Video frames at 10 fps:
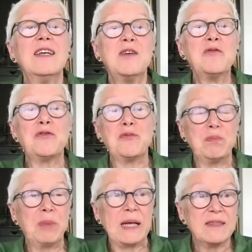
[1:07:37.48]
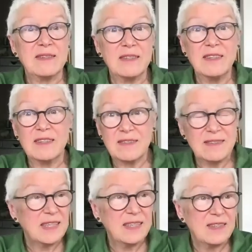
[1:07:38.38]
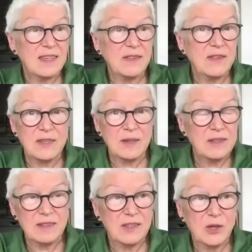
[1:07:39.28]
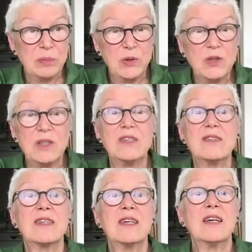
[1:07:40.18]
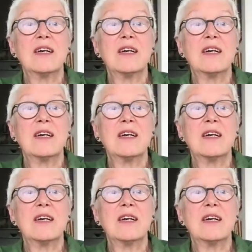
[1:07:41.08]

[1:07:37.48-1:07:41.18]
if Palestinians and other communities